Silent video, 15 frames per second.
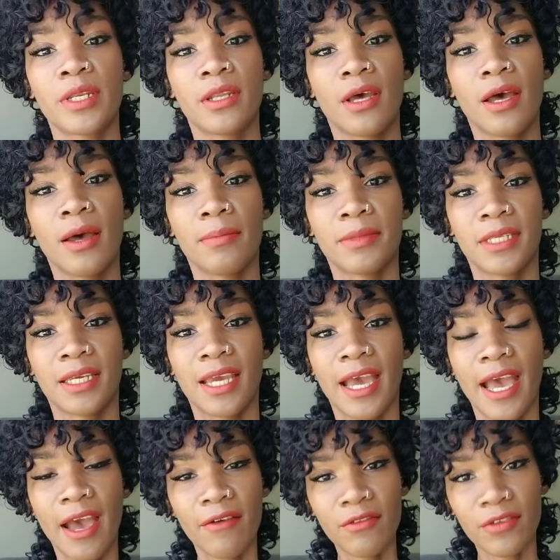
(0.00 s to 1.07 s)
up the
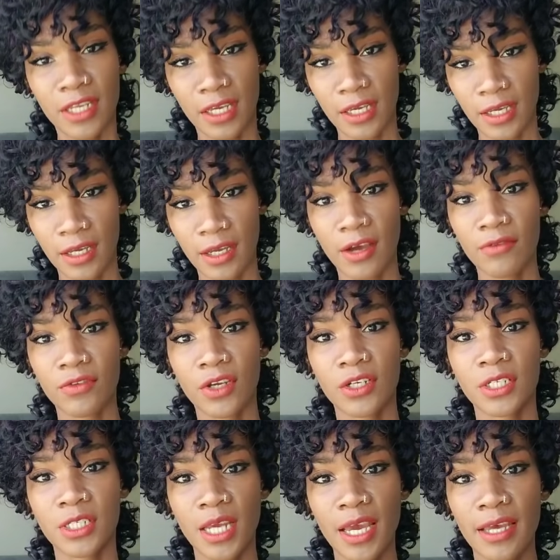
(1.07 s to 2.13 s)
cavity of your
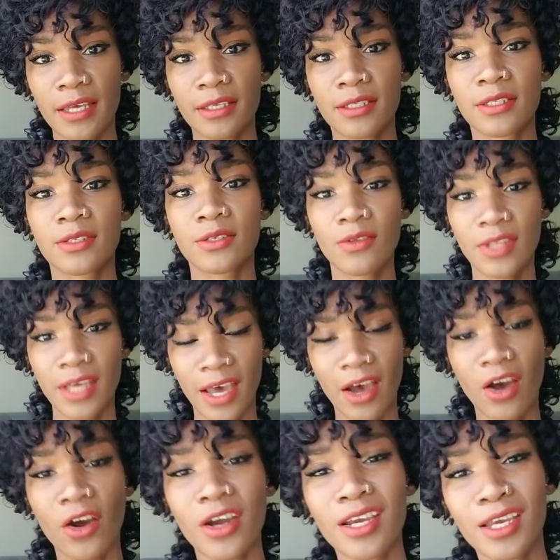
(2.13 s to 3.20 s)
chest so that
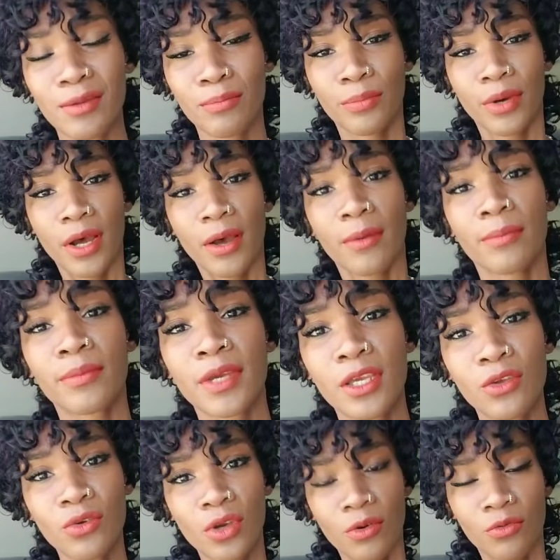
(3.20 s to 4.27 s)
heart can pump and
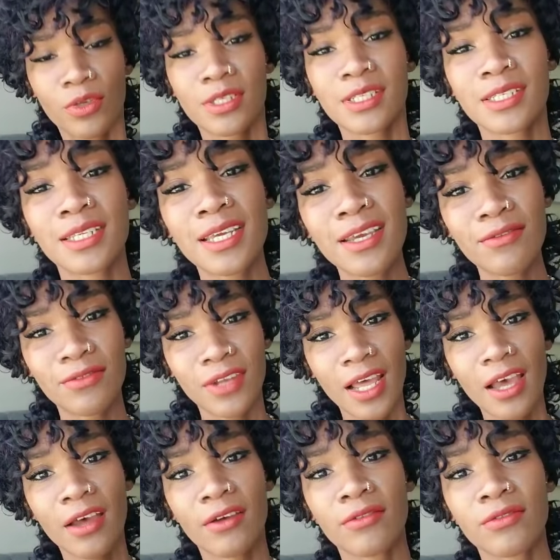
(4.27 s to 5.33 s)
you can receive
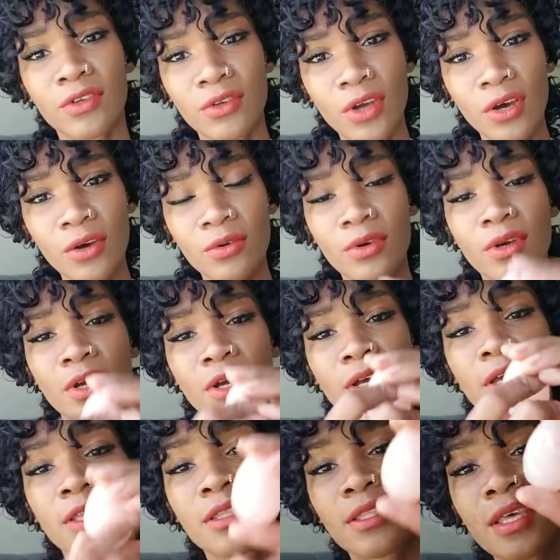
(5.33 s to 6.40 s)
love.
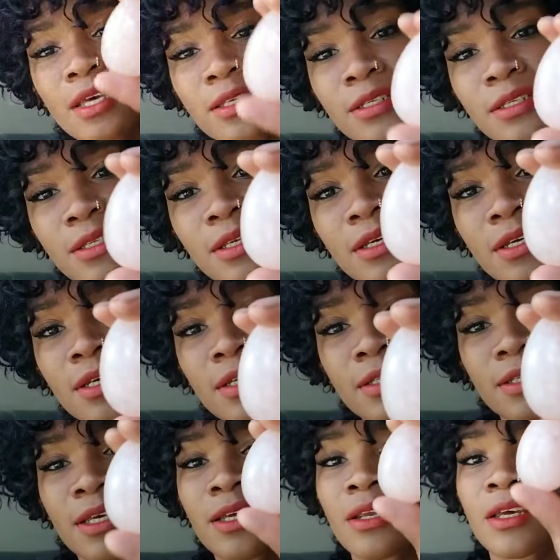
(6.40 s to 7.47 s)

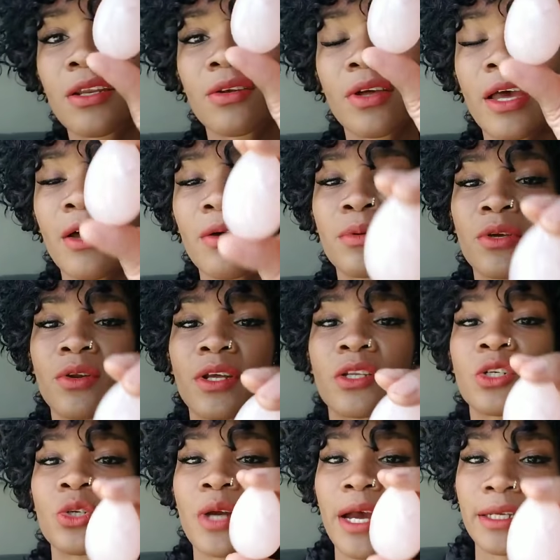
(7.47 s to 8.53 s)
It'll help you to
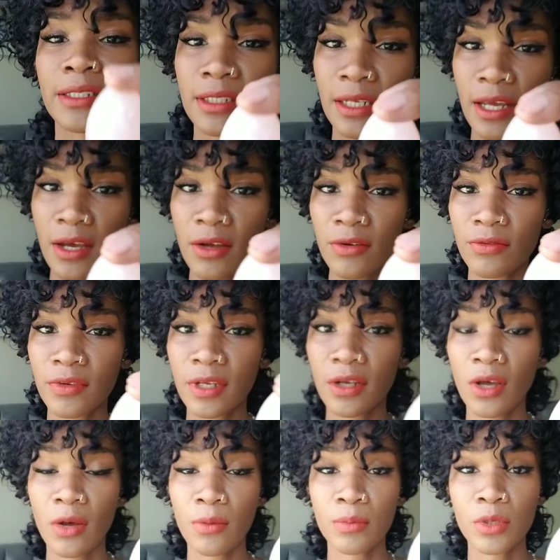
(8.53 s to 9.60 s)
attract love. It'll
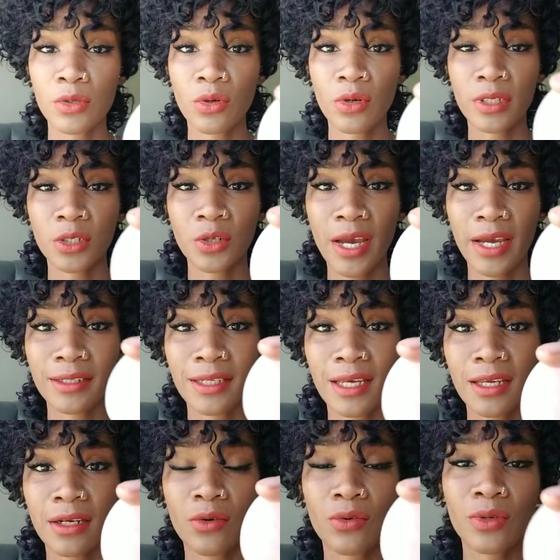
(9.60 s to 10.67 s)
help you to attract not
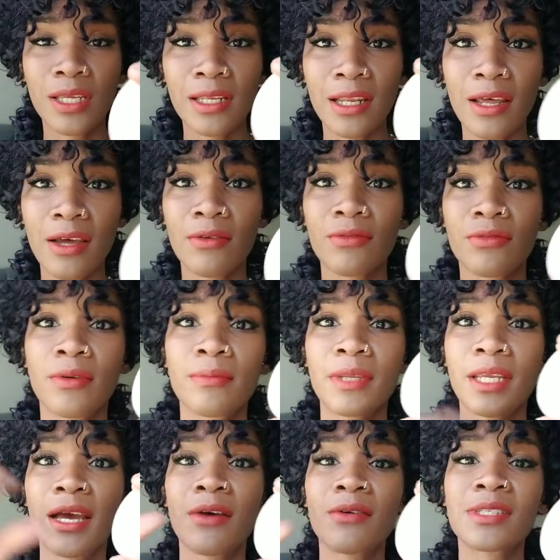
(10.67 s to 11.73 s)
only love from
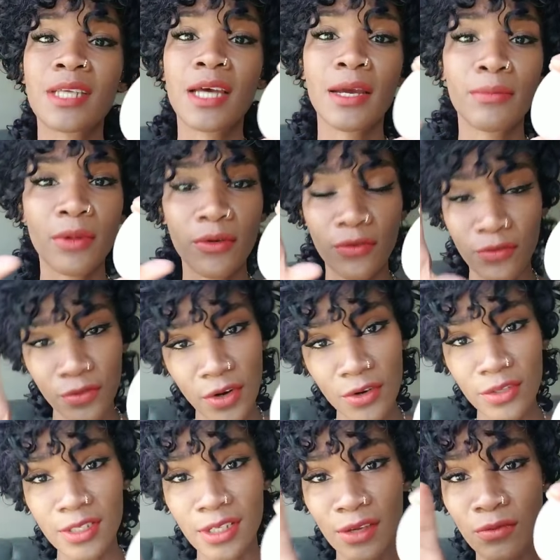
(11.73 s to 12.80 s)
the outside, but
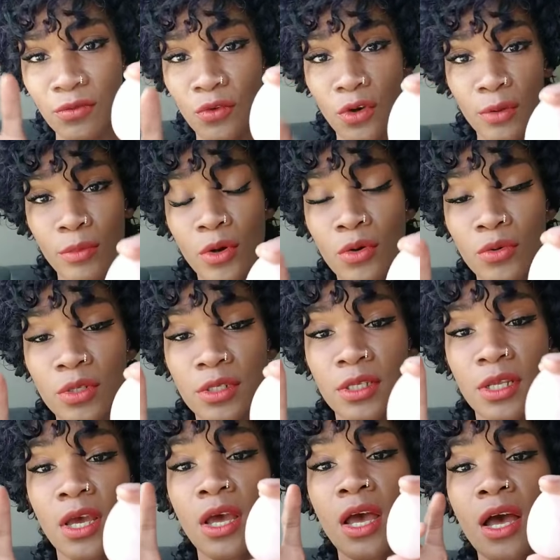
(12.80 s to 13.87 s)
first and foremost,
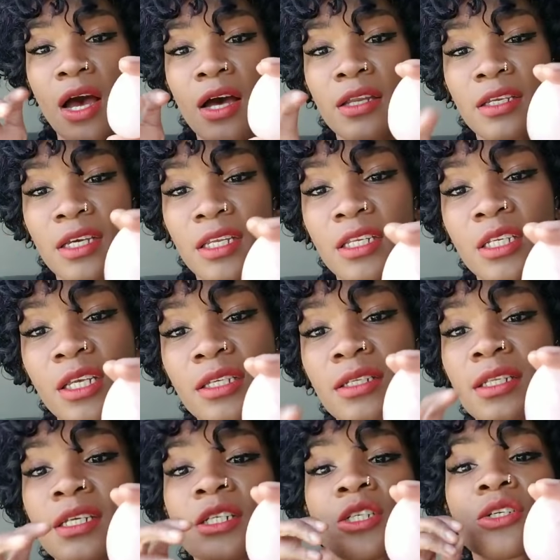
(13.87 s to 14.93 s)

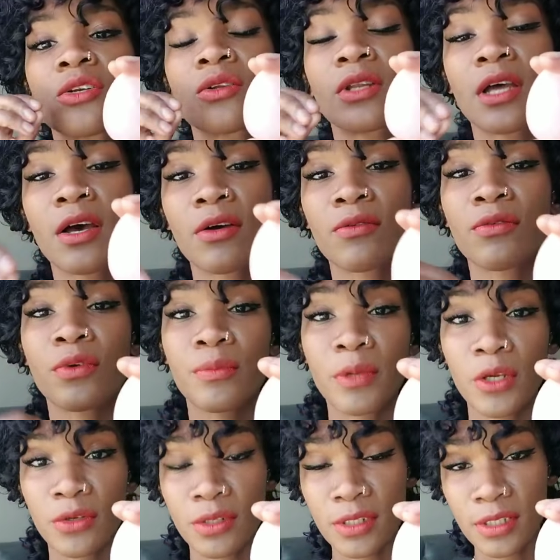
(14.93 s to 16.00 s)
unconditional love from
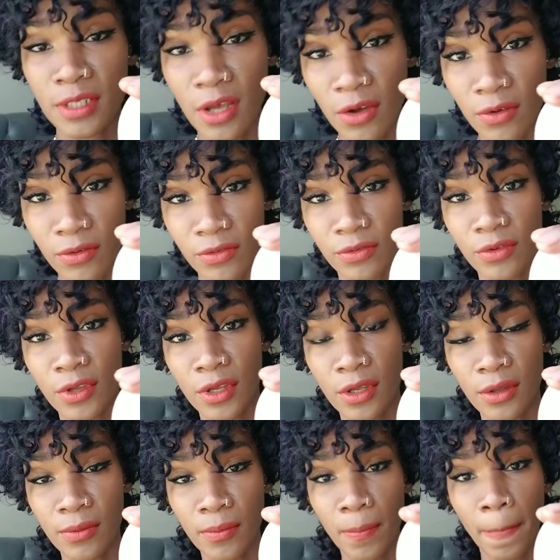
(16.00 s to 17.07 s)
yourself.
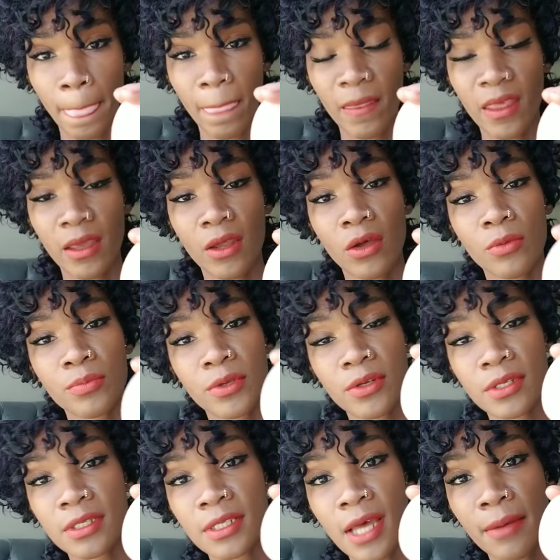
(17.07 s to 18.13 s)
It'll help you to
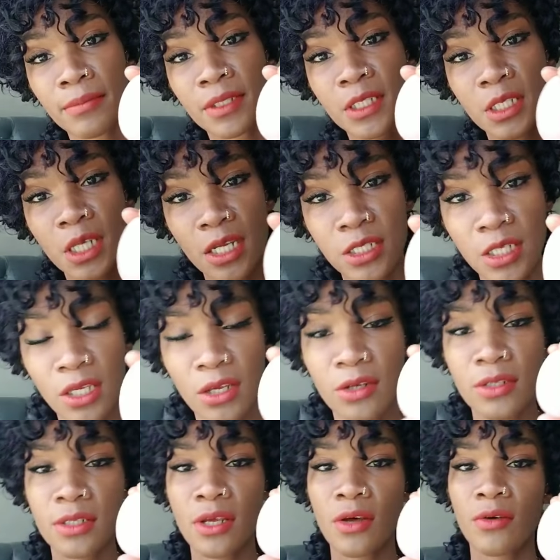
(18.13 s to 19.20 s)
stop judging
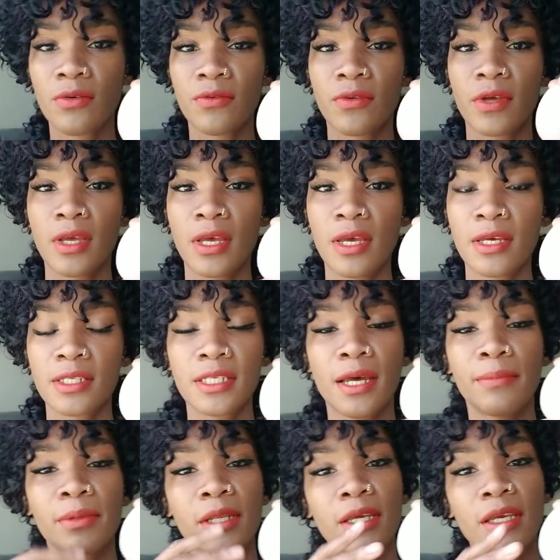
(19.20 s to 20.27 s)
yourself.
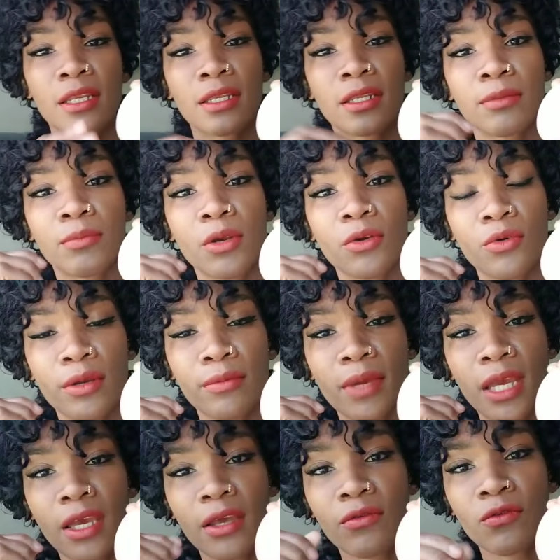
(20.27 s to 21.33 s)
Stop looking in the mirror and
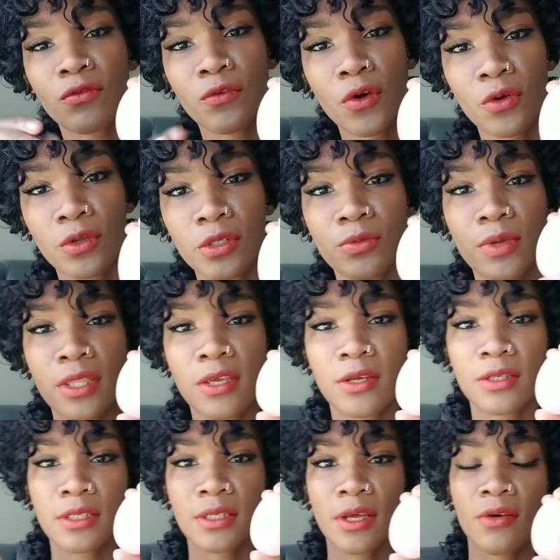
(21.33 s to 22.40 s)
making faults with
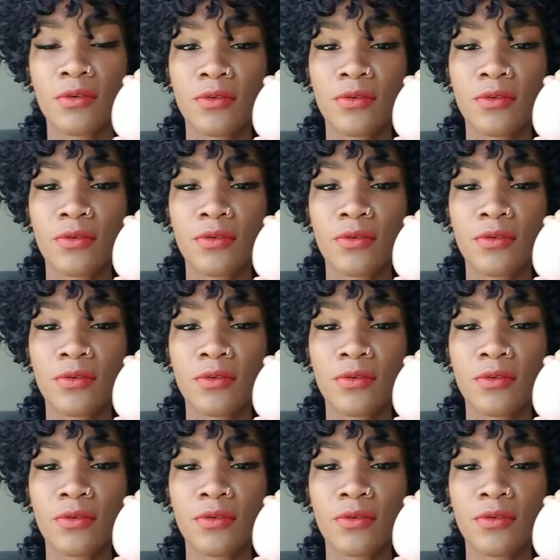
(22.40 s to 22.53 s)
yourself.